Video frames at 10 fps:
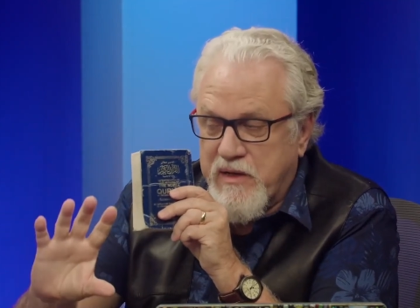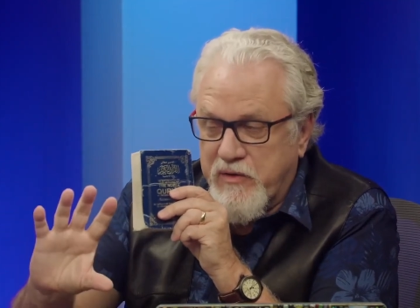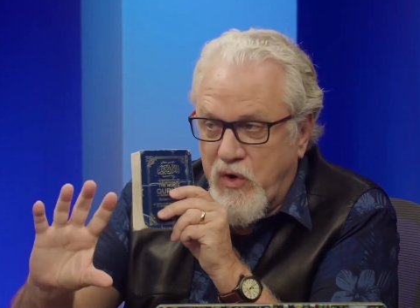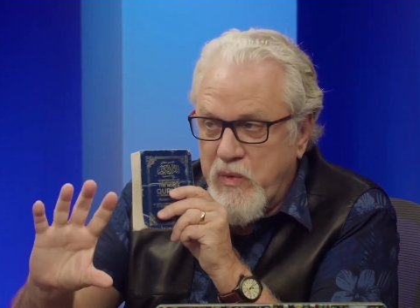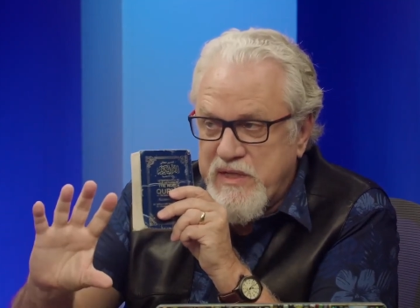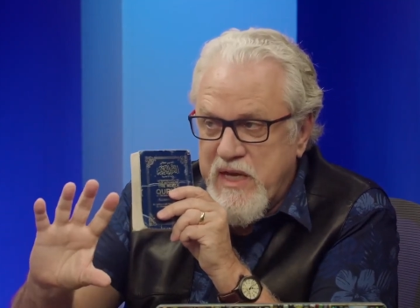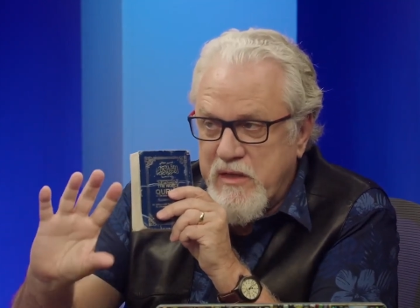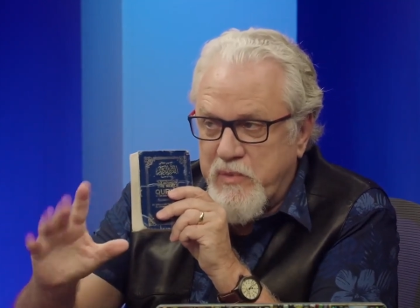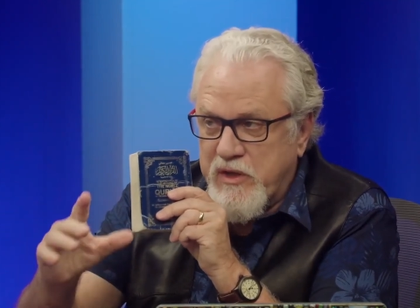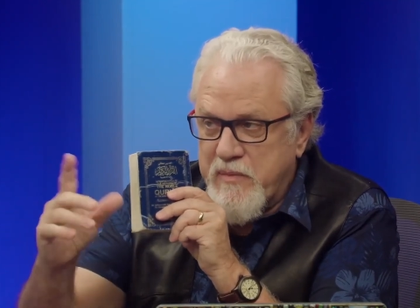Though we say
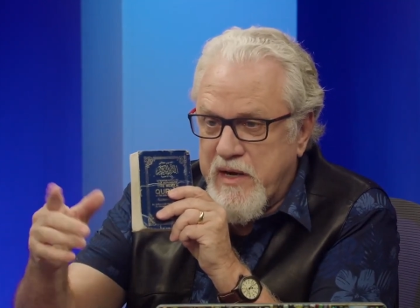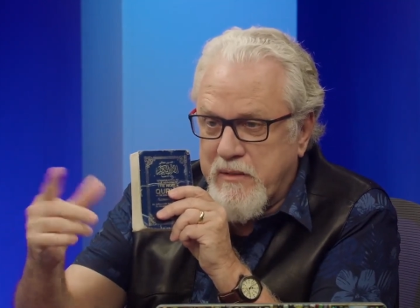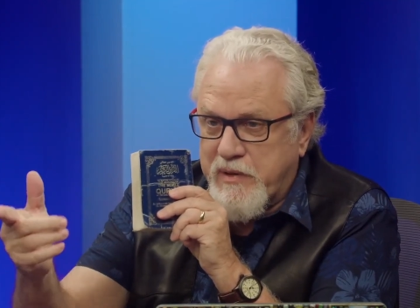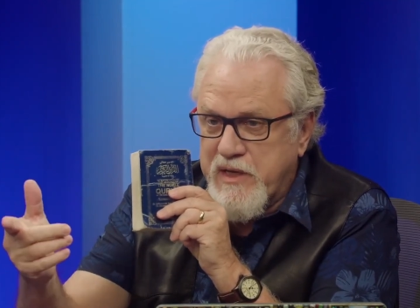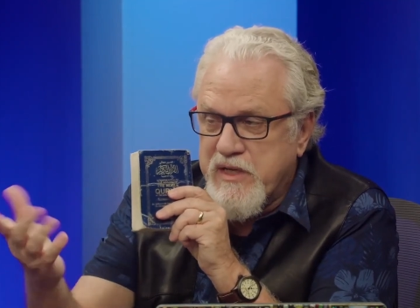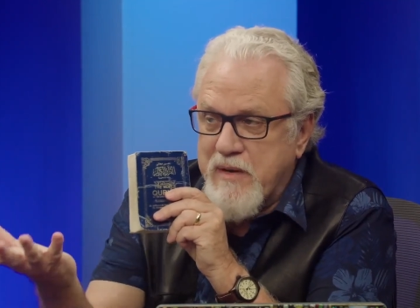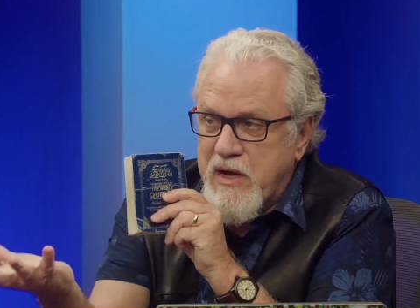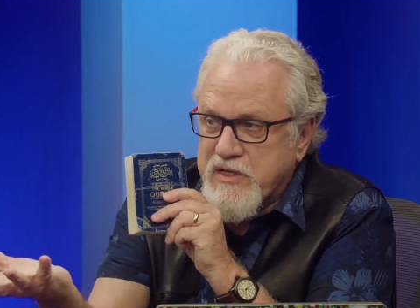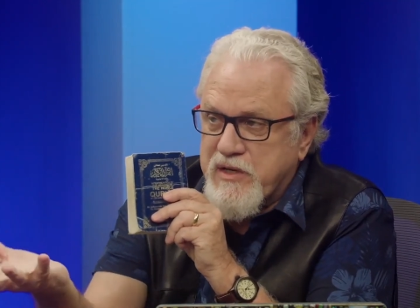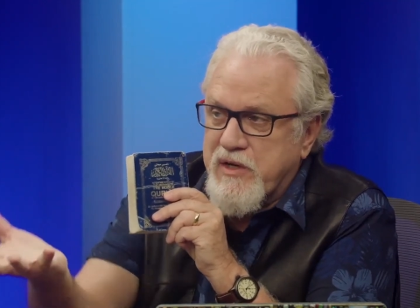the book, the man, and the place, I'm
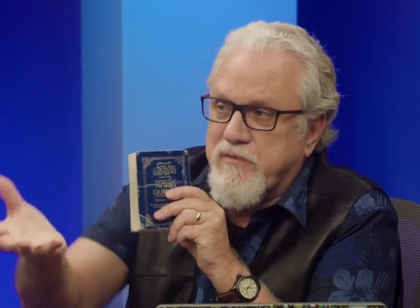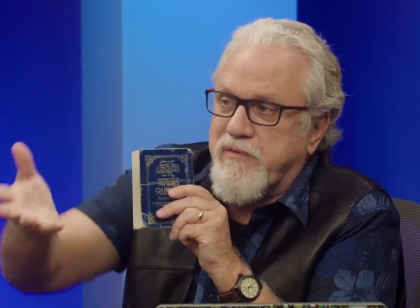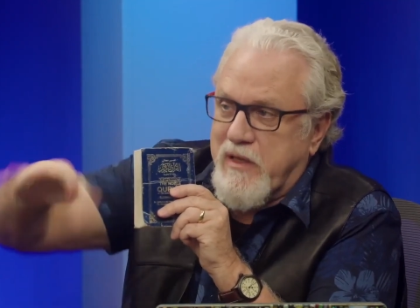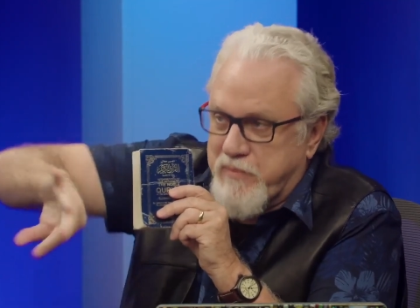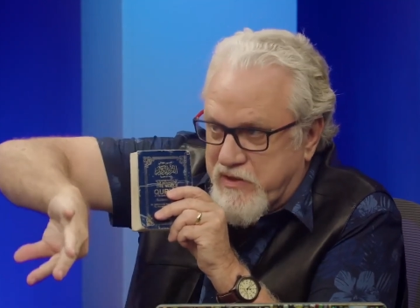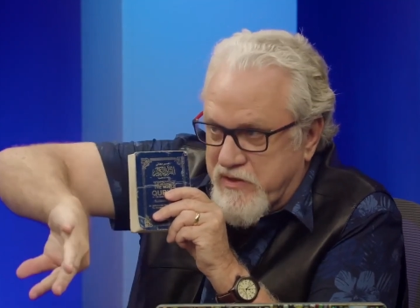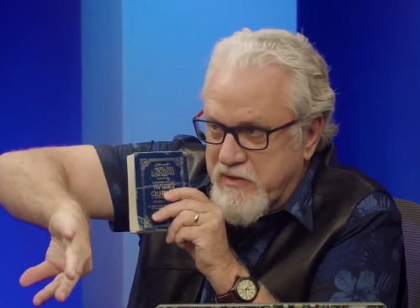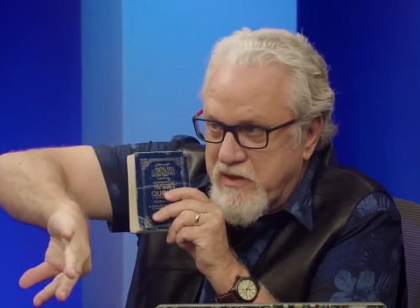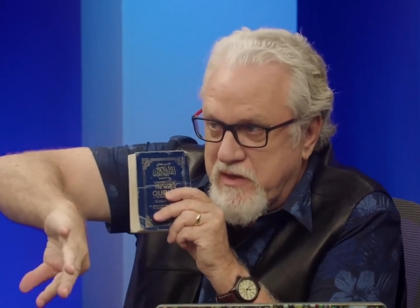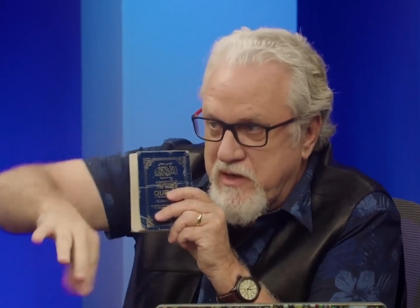actually going to flip it.
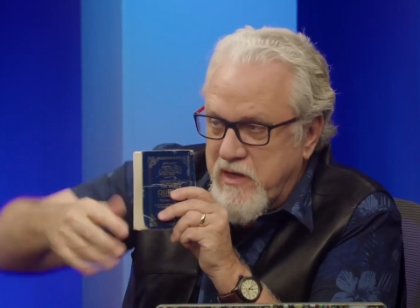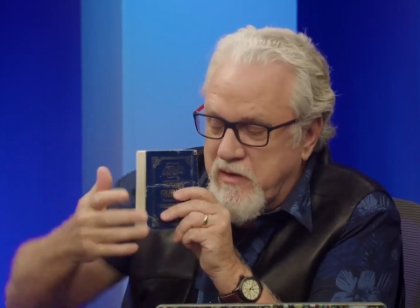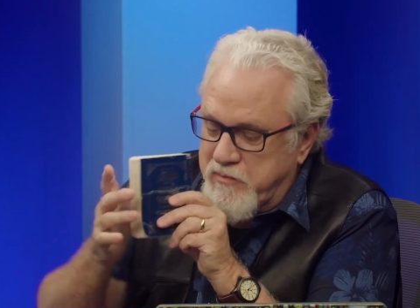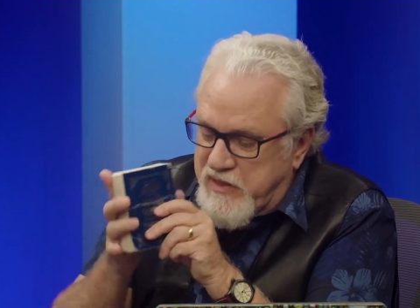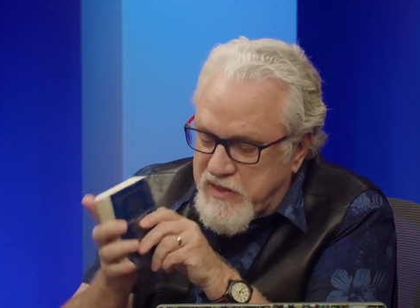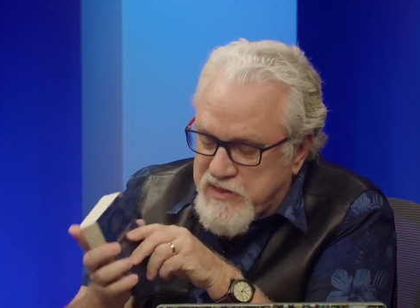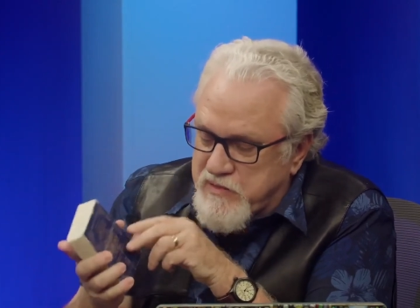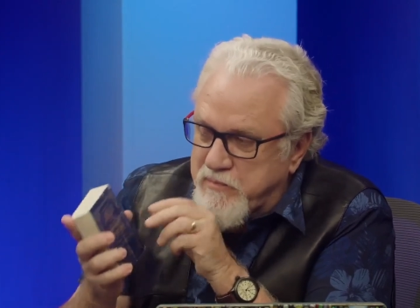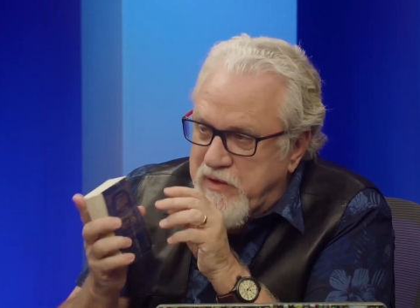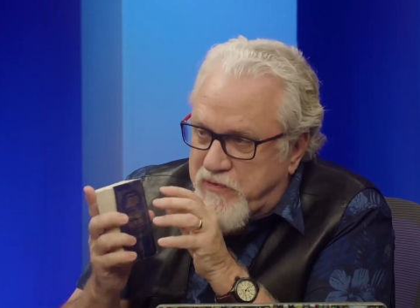
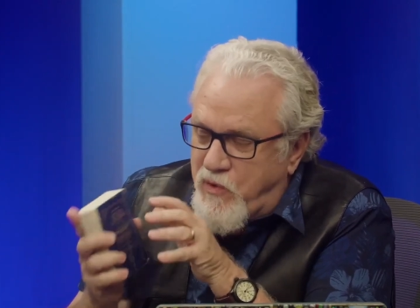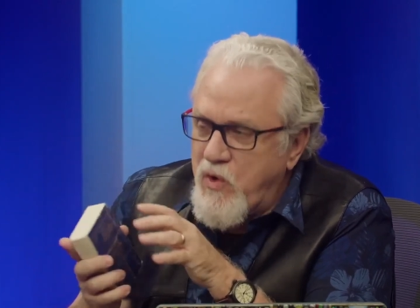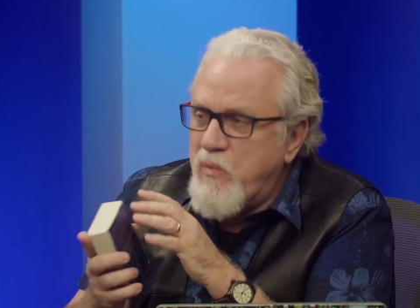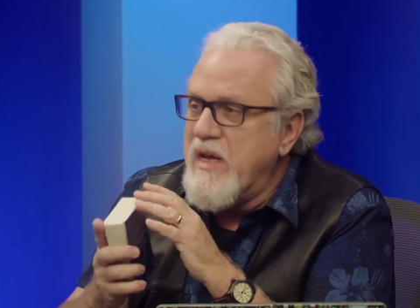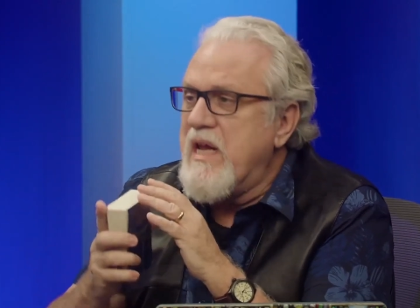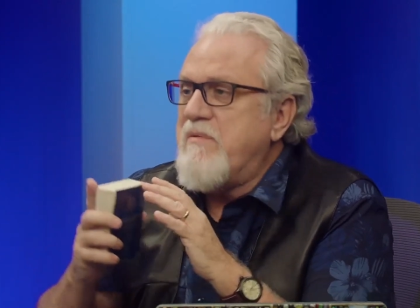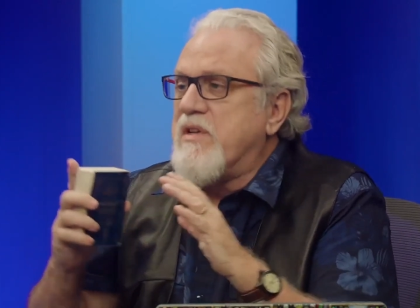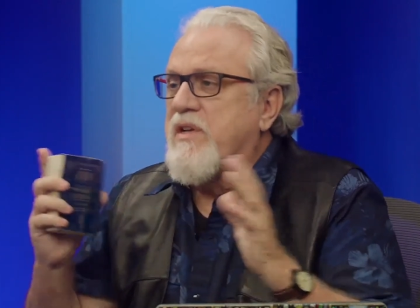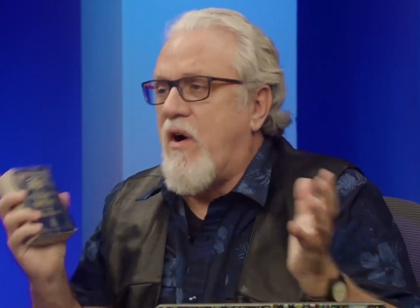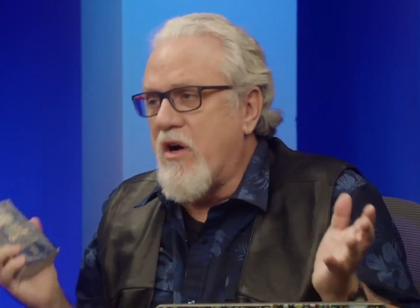Because before we
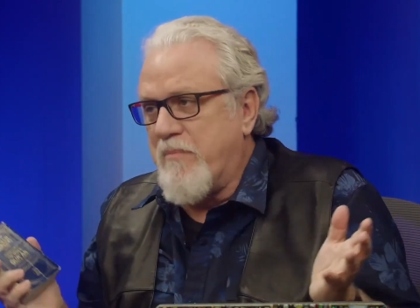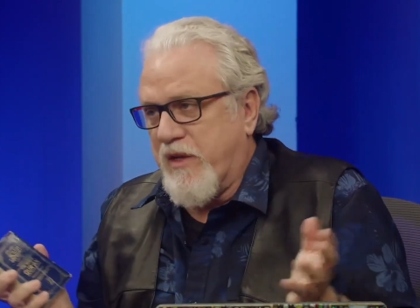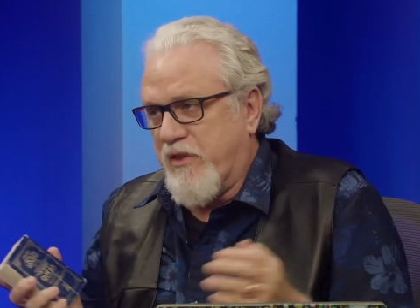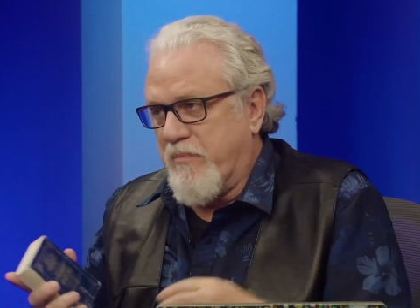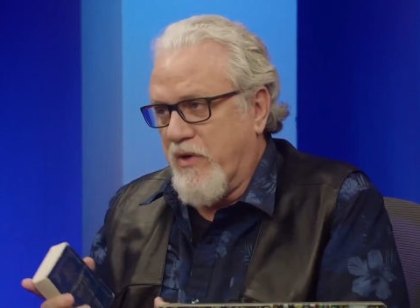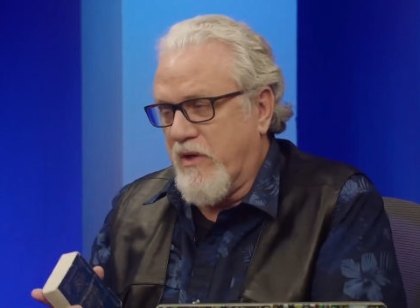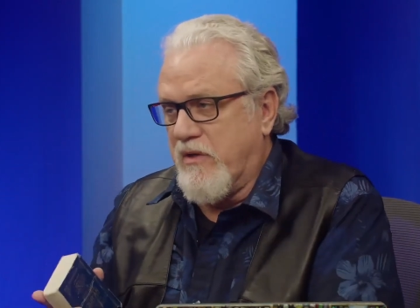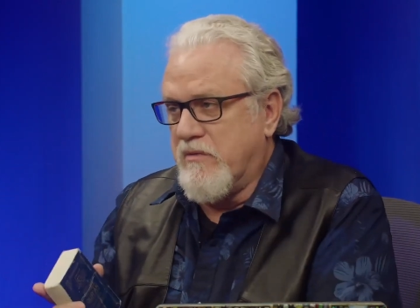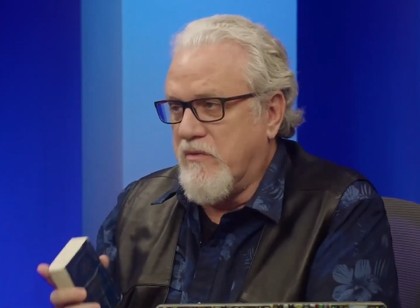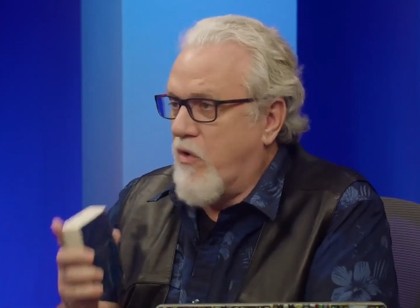even talk about the
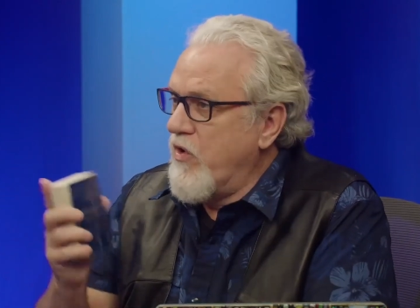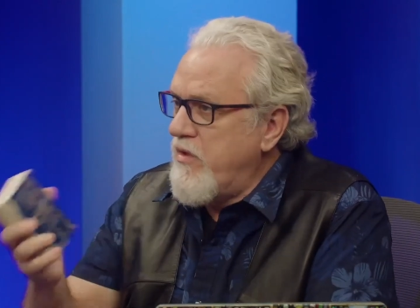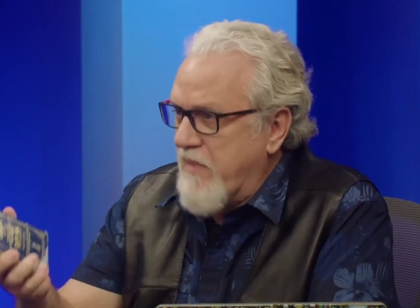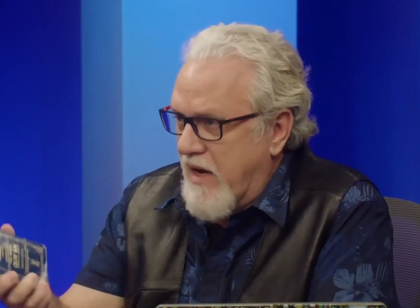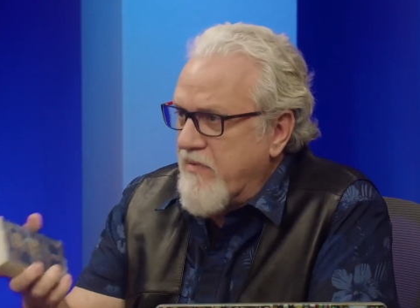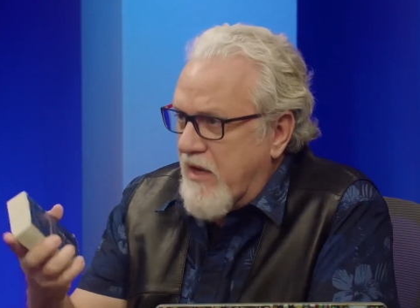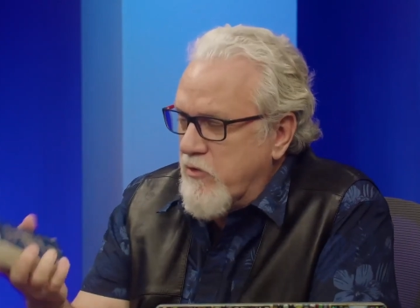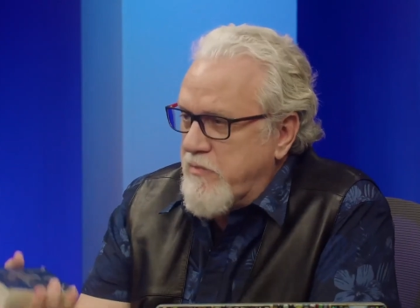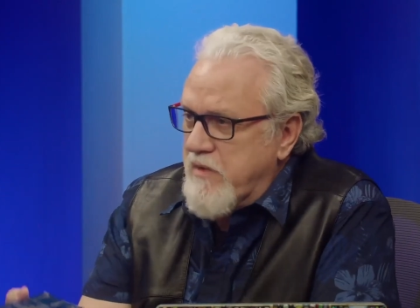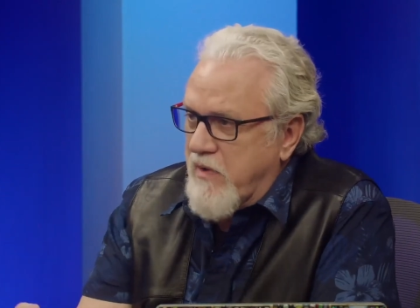book, or the man, that
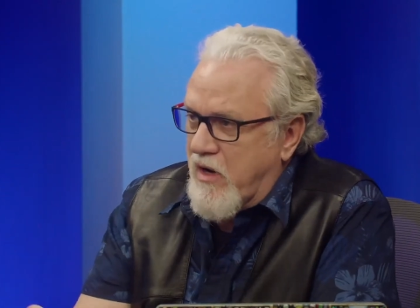would be